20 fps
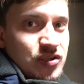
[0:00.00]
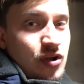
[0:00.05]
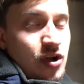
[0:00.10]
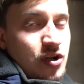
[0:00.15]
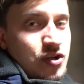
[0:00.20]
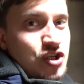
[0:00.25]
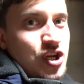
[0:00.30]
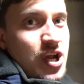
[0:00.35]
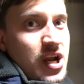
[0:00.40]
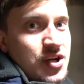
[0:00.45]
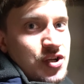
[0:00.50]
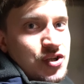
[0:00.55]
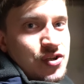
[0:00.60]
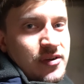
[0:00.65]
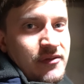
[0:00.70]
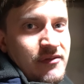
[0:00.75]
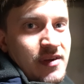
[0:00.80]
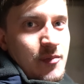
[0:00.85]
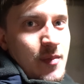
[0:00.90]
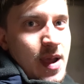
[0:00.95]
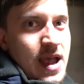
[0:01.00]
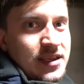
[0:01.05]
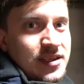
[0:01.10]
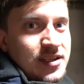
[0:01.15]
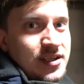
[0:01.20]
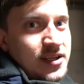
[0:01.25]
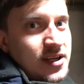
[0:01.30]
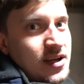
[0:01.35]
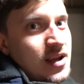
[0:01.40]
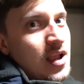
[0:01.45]
not charging the
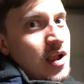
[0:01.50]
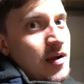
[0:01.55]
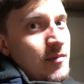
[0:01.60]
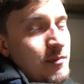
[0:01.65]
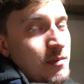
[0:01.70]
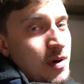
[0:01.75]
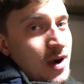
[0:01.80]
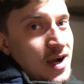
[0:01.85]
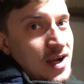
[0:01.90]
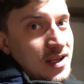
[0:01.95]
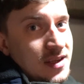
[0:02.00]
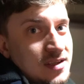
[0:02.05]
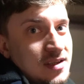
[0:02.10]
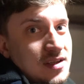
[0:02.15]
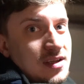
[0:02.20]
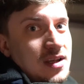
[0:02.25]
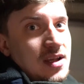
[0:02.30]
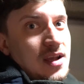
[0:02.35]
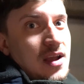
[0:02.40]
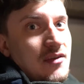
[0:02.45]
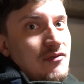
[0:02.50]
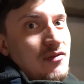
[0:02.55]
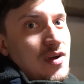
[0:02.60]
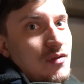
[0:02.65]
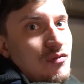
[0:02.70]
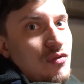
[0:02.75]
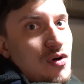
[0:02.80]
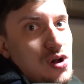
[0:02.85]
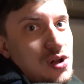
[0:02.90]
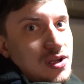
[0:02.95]
battery, but
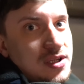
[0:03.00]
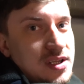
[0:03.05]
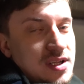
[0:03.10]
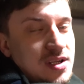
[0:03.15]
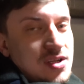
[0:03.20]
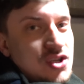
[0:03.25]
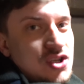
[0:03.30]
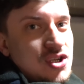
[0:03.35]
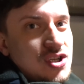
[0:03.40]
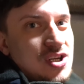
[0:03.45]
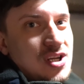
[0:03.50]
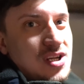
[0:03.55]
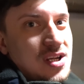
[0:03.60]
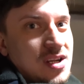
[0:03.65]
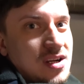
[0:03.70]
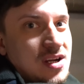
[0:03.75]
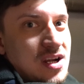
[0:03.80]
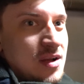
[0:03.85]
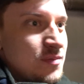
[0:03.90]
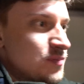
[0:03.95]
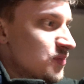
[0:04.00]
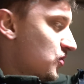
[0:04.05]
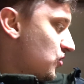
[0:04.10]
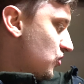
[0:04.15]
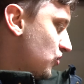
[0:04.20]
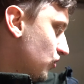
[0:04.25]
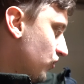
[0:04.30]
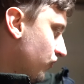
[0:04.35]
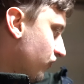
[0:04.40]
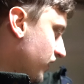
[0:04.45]
the voltage comes
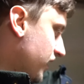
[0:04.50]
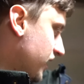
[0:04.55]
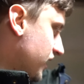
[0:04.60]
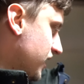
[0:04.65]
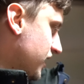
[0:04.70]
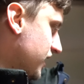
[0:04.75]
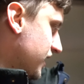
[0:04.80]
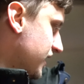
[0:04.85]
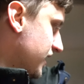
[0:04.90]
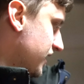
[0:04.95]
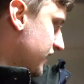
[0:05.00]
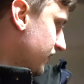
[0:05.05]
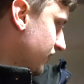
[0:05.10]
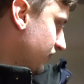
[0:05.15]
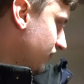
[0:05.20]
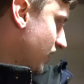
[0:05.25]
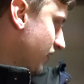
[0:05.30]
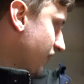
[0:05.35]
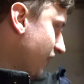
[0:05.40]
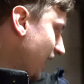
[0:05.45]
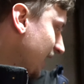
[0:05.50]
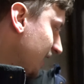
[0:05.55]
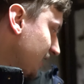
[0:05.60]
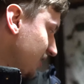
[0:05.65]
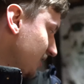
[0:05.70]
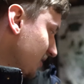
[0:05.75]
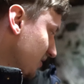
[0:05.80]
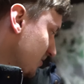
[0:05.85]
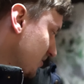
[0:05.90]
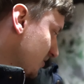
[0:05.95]
to the
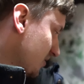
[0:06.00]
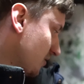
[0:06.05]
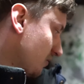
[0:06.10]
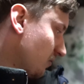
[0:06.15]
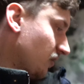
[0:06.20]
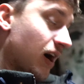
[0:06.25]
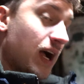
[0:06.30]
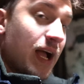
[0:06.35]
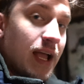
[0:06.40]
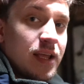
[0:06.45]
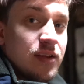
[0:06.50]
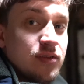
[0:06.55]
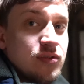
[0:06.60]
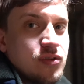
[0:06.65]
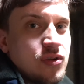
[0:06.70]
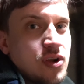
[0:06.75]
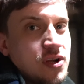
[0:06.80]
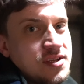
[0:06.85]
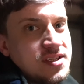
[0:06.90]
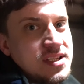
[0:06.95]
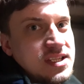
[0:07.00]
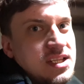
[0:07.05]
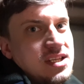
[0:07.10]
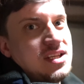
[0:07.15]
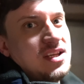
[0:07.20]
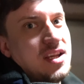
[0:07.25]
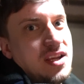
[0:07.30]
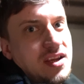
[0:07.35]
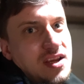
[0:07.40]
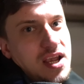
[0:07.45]
wiring, so I do not
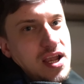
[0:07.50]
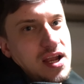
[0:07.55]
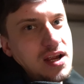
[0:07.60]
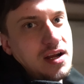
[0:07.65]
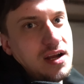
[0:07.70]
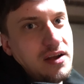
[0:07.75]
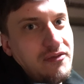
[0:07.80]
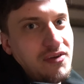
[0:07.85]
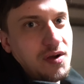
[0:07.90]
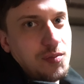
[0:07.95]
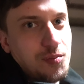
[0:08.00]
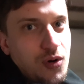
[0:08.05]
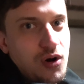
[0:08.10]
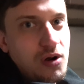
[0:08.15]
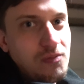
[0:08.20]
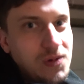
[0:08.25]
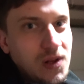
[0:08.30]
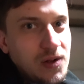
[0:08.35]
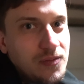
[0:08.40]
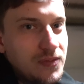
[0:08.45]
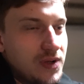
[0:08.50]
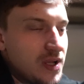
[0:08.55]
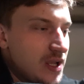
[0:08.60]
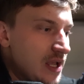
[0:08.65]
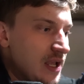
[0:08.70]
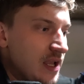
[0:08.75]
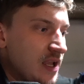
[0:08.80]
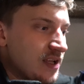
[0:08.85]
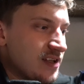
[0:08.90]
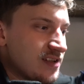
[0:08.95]
see here the problem.
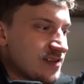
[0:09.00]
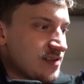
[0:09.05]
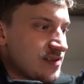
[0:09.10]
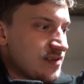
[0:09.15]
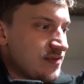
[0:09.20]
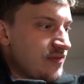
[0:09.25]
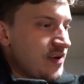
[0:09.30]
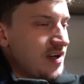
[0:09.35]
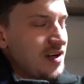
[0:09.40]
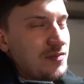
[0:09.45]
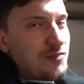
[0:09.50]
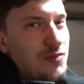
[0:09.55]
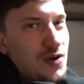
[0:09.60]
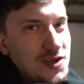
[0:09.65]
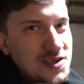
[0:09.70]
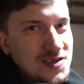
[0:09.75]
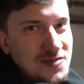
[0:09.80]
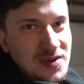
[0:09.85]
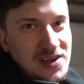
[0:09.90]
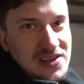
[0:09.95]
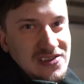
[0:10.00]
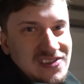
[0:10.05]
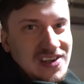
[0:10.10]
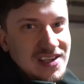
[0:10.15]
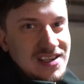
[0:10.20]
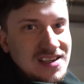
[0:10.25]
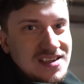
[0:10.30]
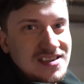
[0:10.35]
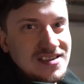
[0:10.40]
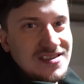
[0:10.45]
It's very possible
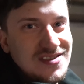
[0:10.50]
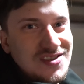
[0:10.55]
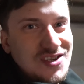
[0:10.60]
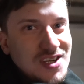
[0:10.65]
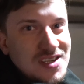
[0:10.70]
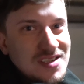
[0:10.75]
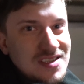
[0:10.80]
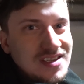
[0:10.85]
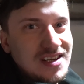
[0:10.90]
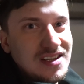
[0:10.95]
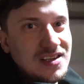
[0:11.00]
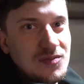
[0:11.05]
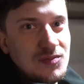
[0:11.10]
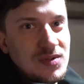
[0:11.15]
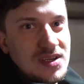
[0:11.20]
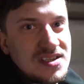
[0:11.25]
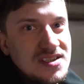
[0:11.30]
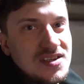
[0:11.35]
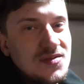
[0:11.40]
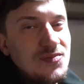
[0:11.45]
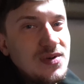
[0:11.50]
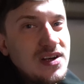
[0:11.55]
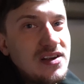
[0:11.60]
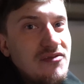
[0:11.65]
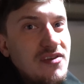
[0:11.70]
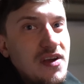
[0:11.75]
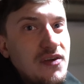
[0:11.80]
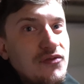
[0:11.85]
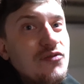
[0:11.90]
that it's just gonna be simply the